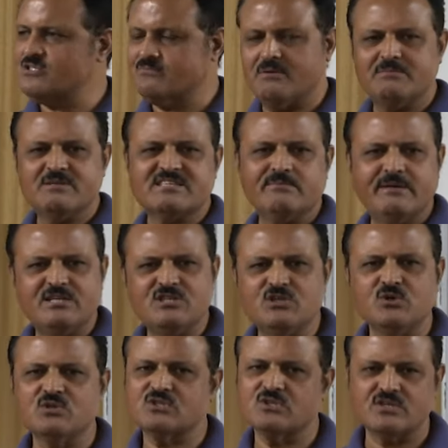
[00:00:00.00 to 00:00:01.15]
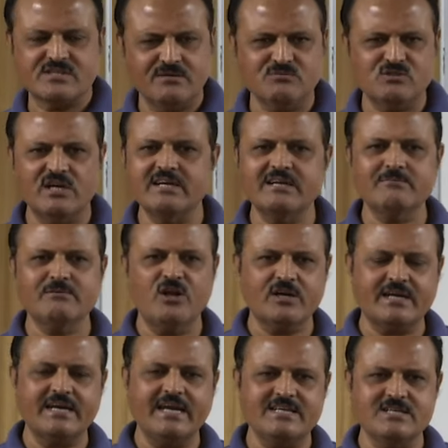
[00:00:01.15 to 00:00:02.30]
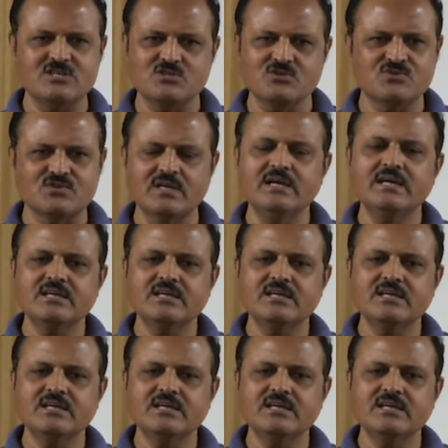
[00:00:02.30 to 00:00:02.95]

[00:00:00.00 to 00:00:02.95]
maybe some NGOs or some charitable organizations,